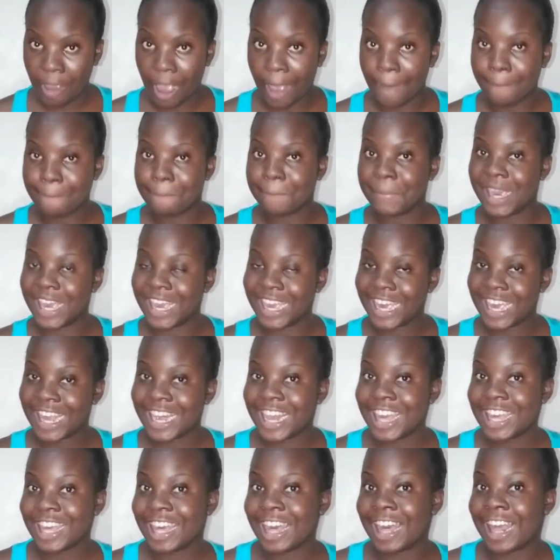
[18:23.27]
I'm making
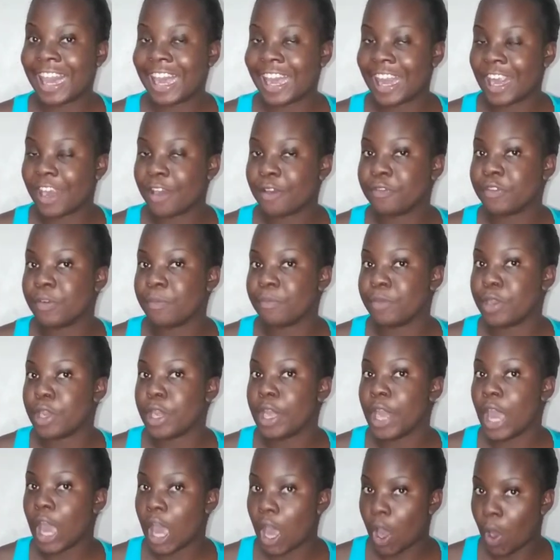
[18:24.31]
it clear from
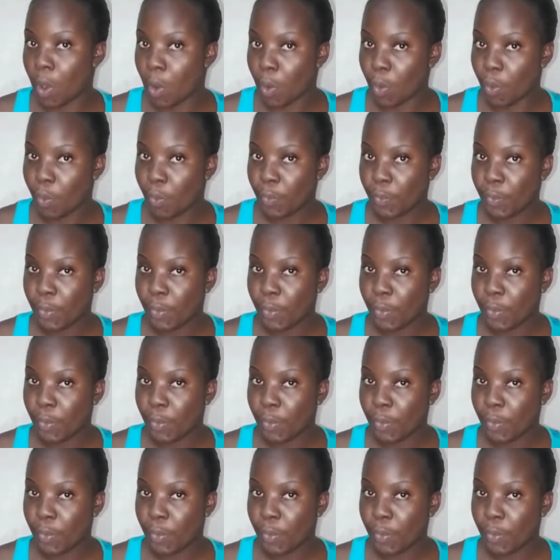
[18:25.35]
now